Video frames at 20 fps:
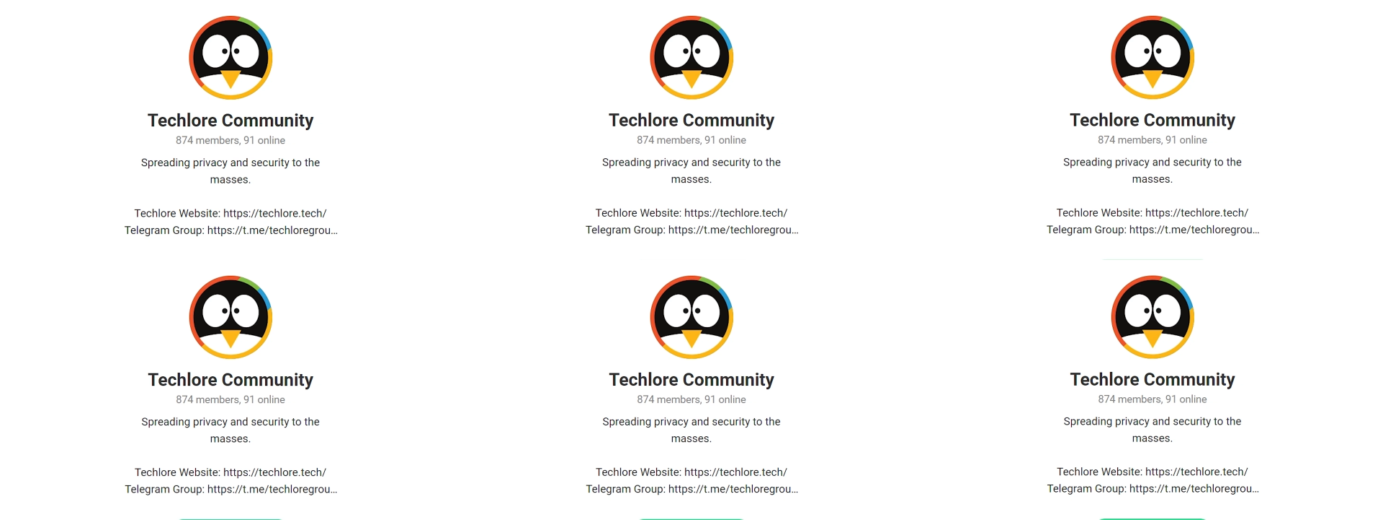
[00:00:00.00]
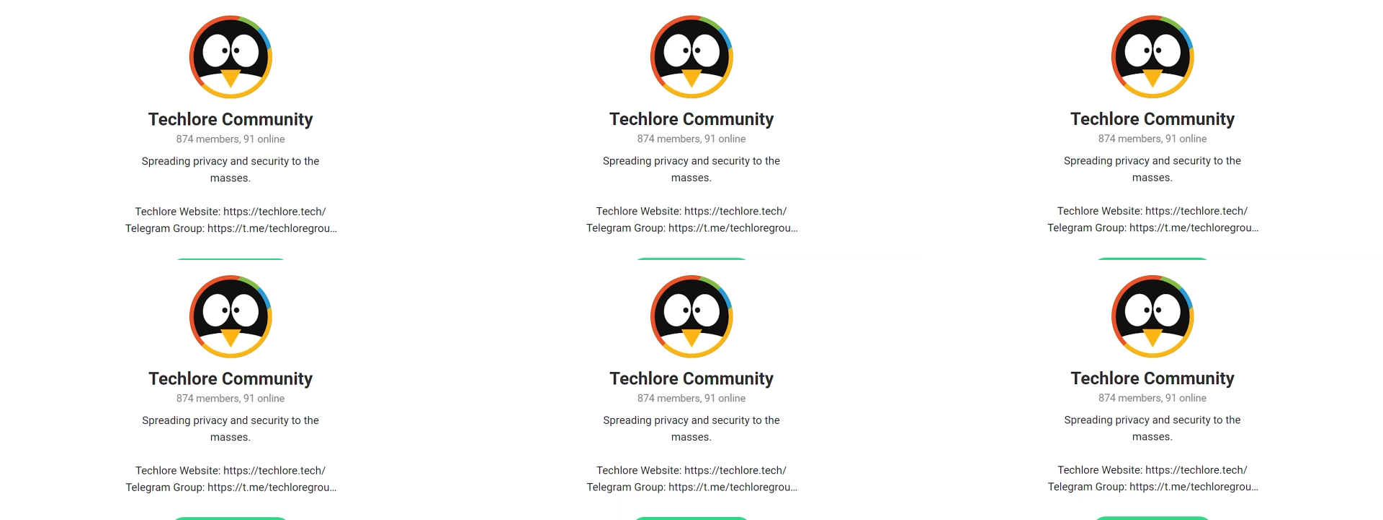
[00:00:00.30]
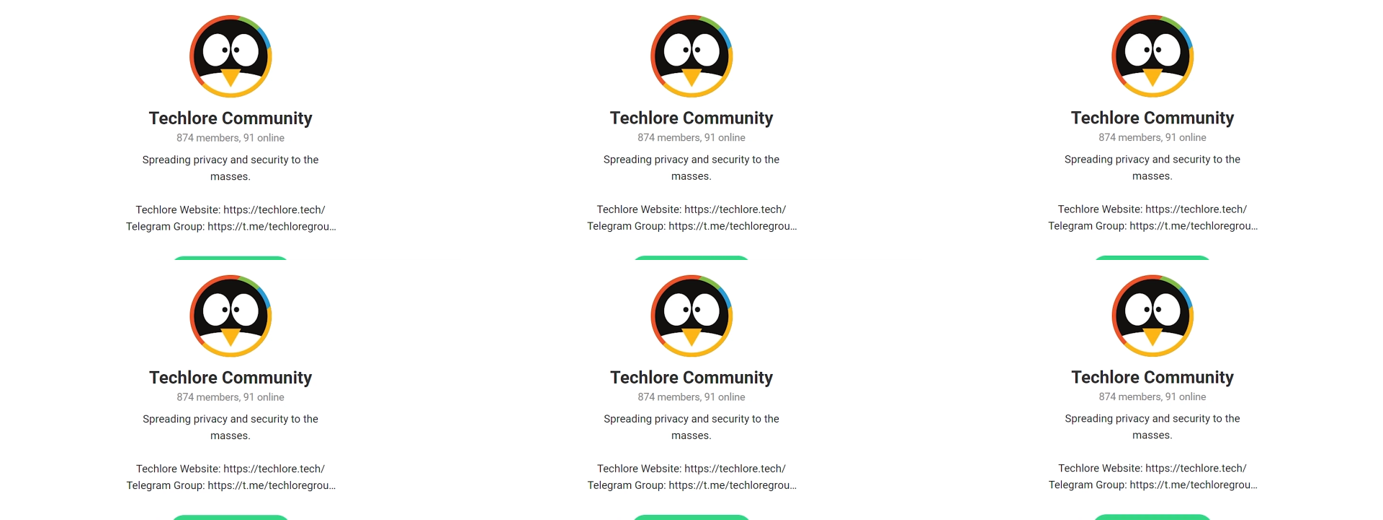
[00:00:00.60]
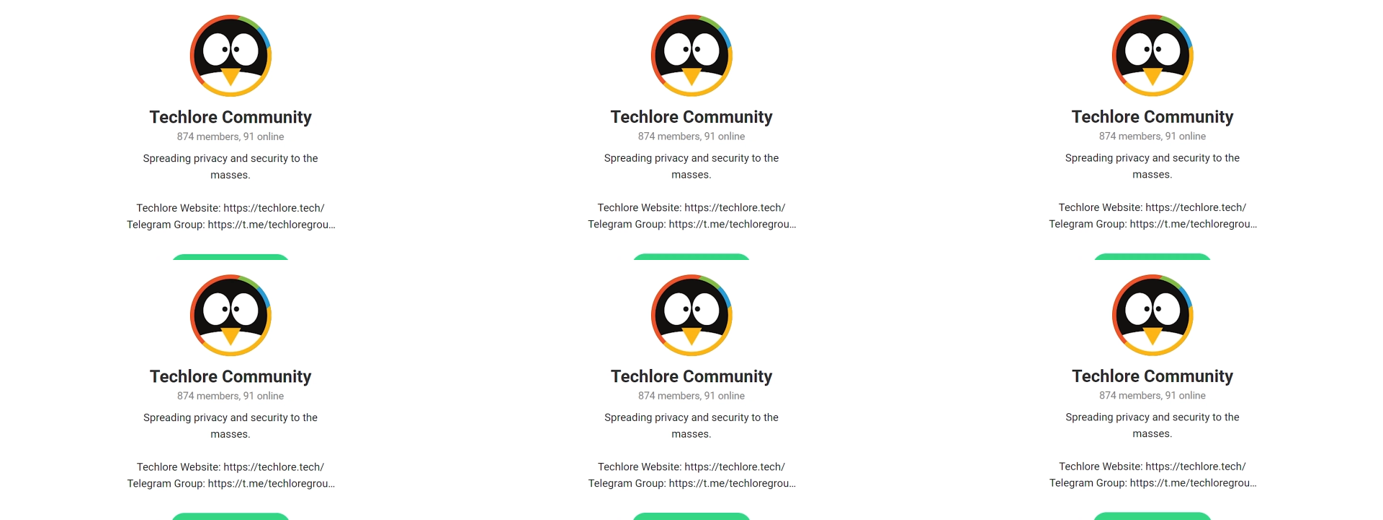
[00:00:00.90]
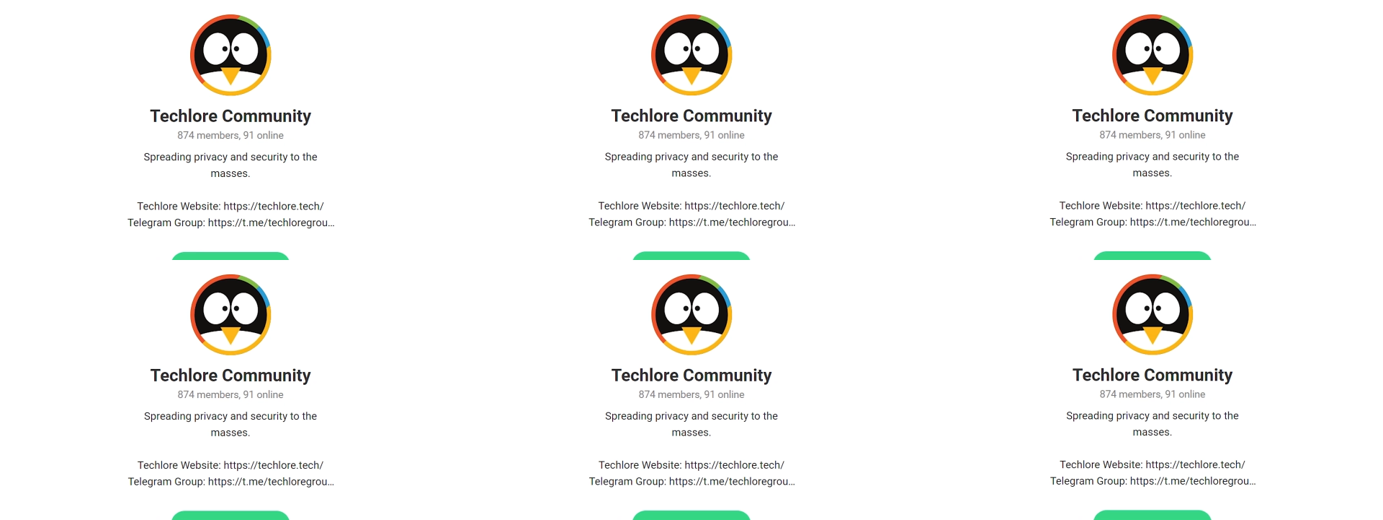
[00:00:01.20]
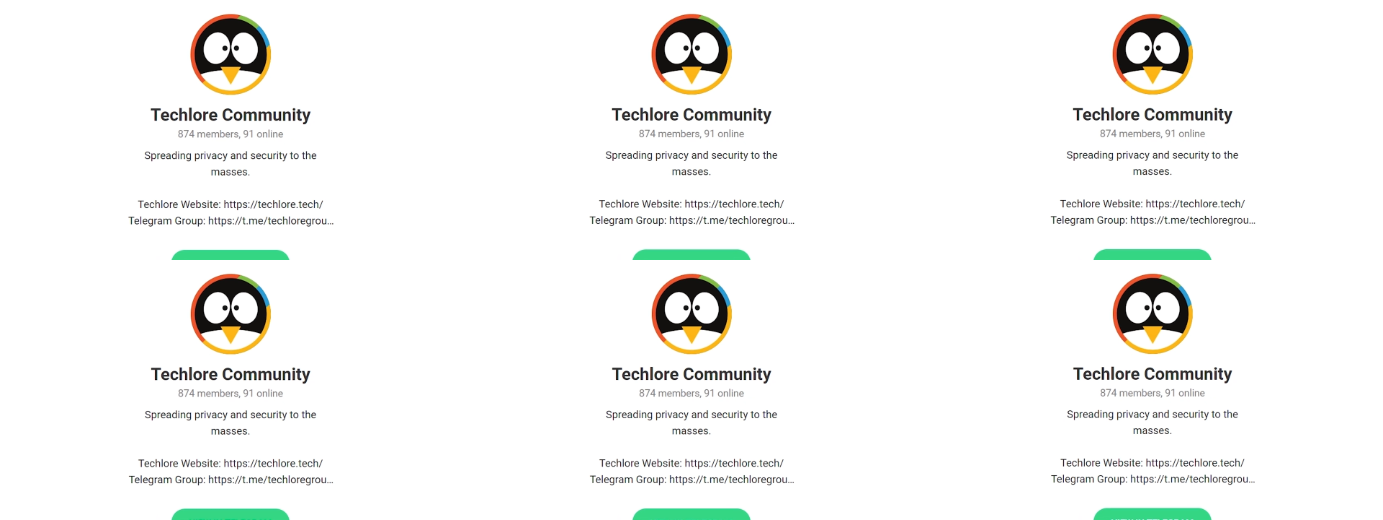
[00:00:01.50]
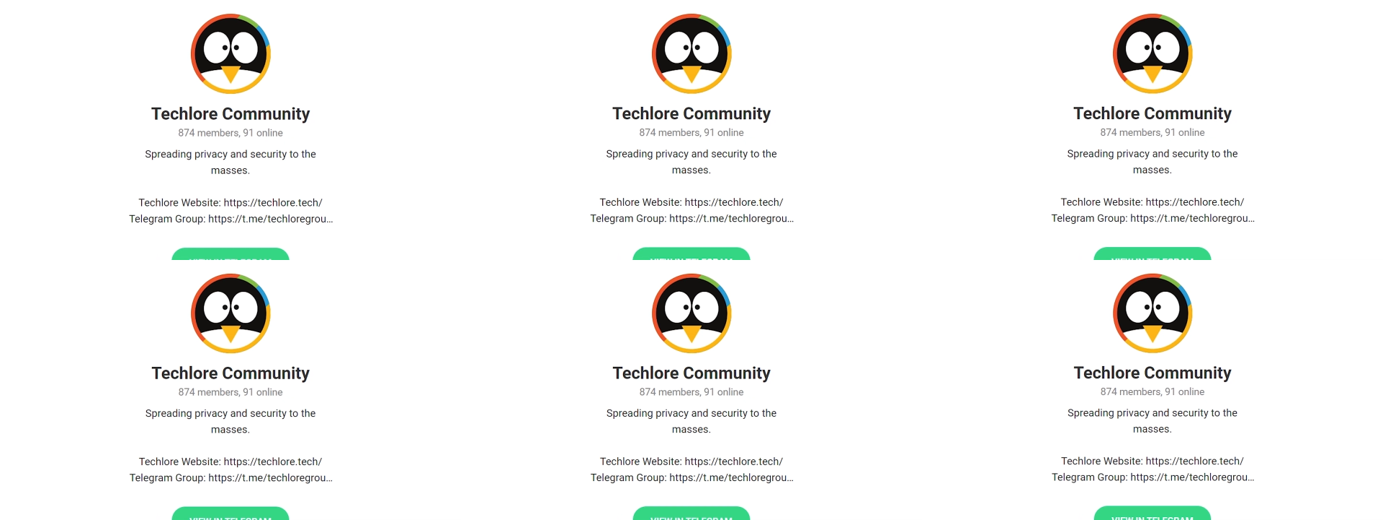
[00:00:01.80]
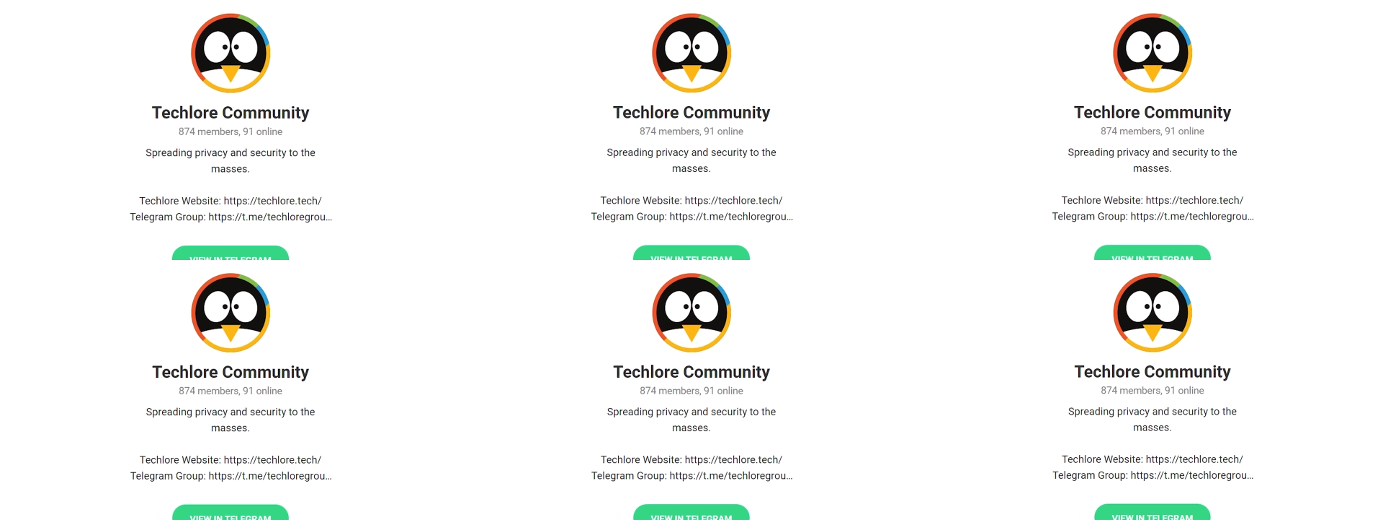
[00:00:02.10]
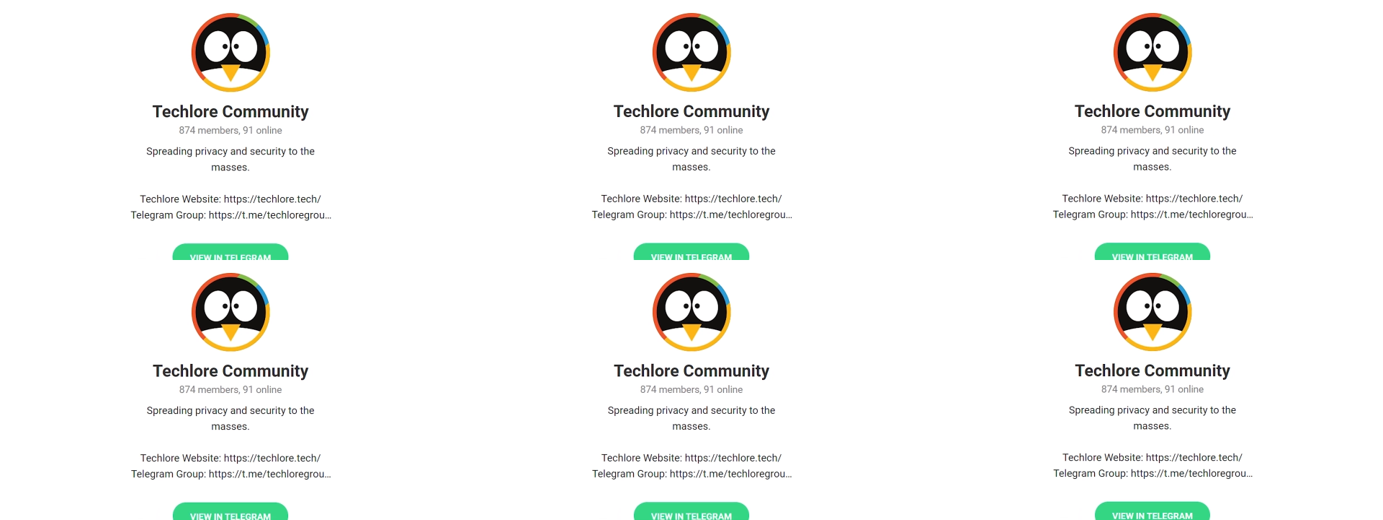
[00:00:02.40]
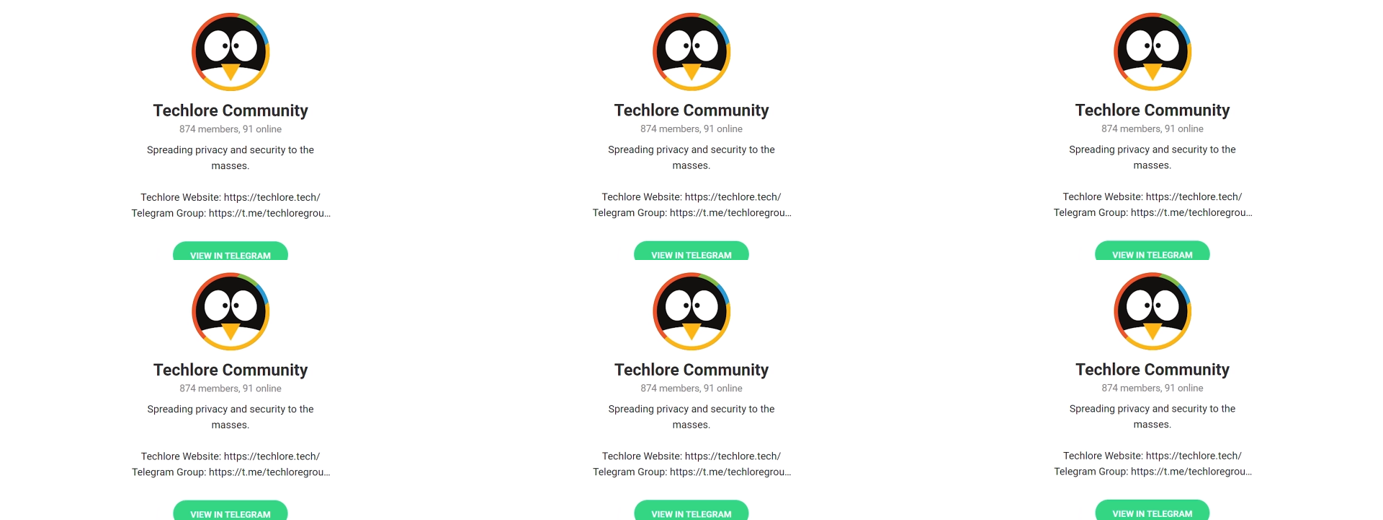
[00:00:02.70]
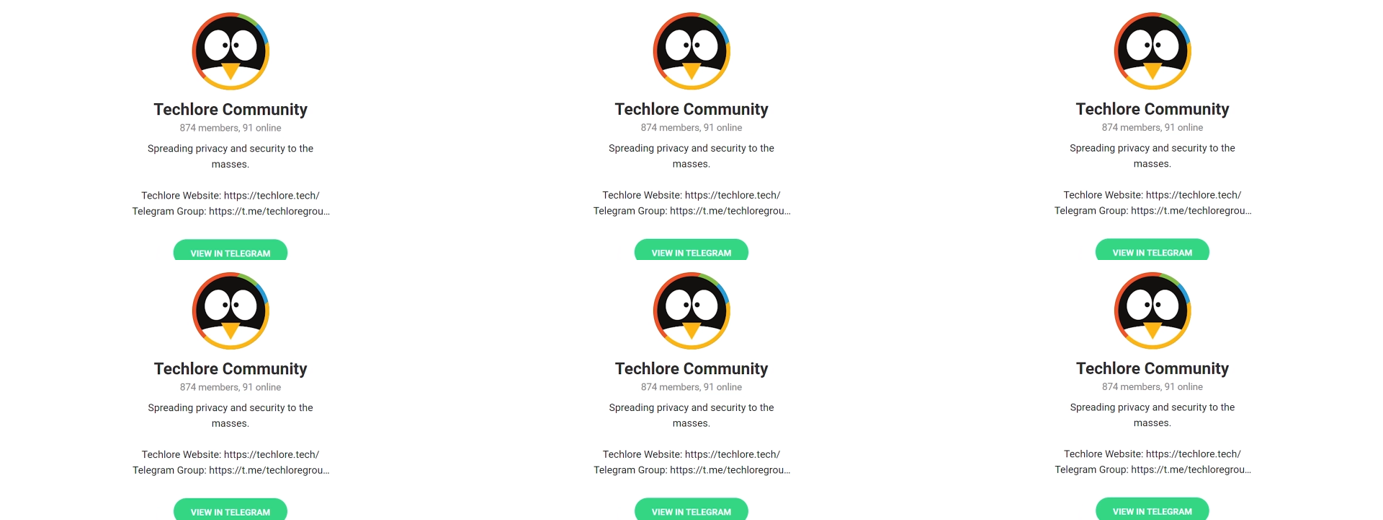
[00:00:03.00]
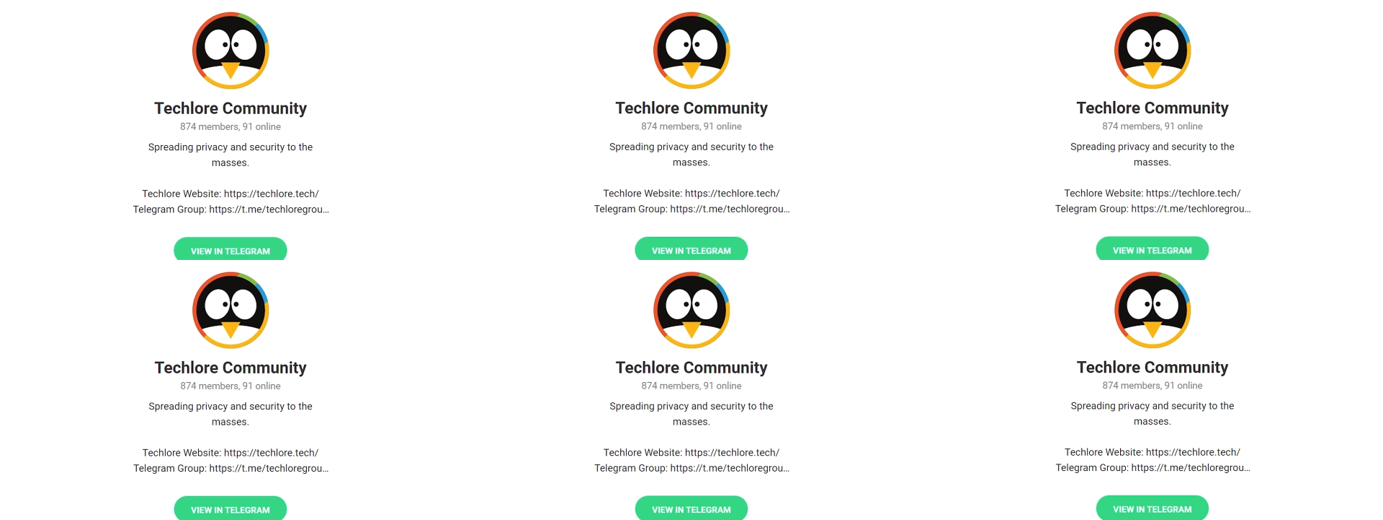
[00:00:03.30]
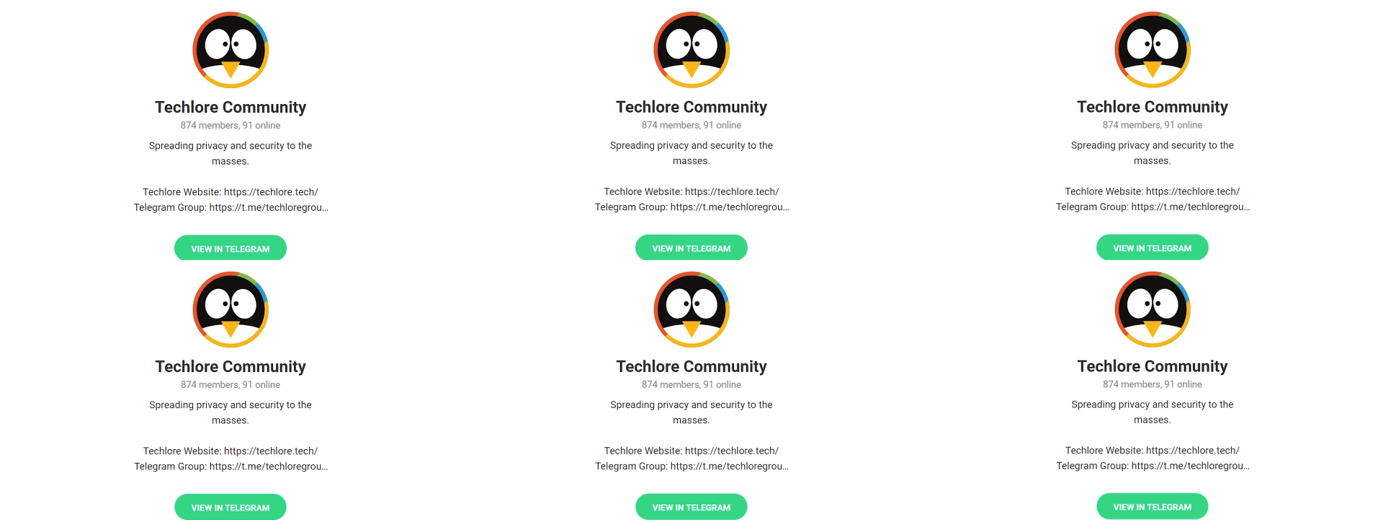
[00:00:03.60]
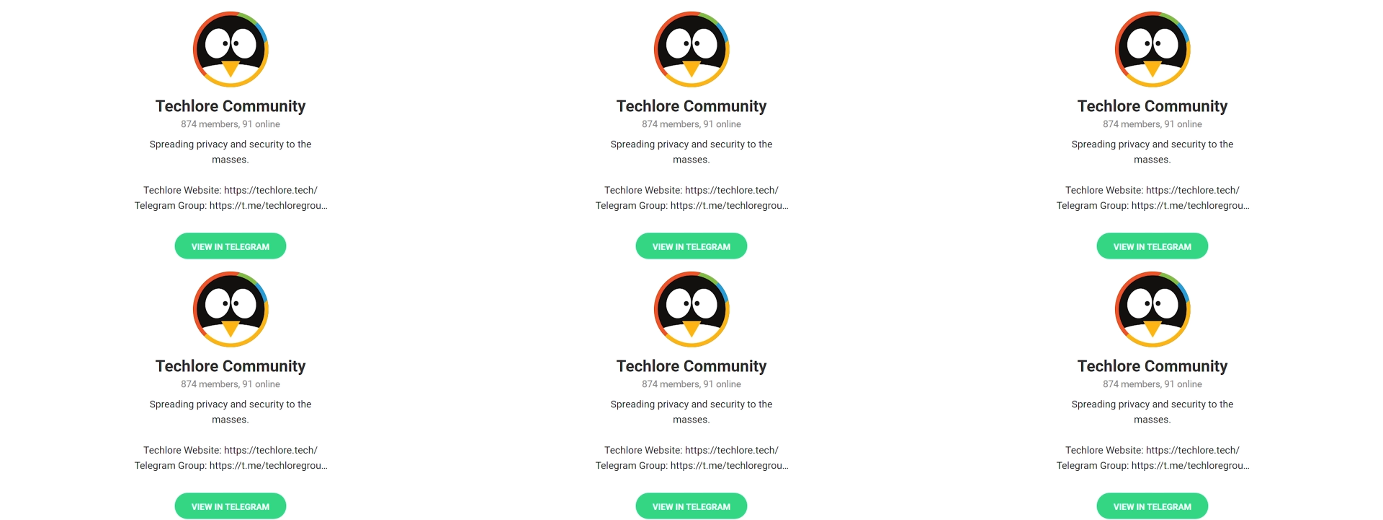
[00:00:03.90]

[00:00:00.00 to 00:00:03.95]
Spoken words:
No face is visible, so there are no lips to read.